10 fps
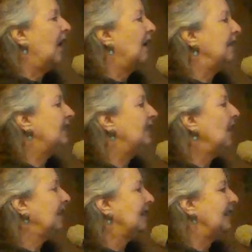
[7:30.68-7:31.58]
of
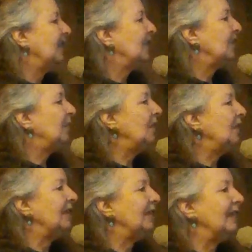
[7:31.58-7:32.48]
darkness,
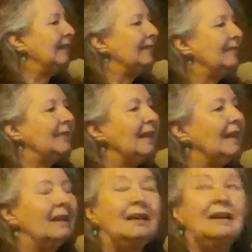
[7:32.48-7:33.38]
purity.
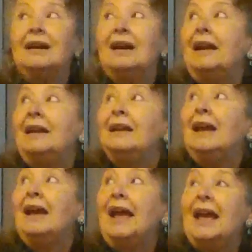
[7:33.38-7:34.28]
All right?
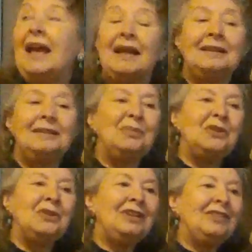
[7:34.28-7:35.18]
And
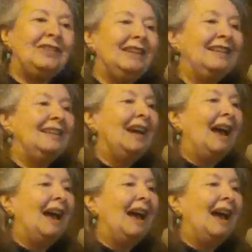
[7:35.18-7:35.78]
purity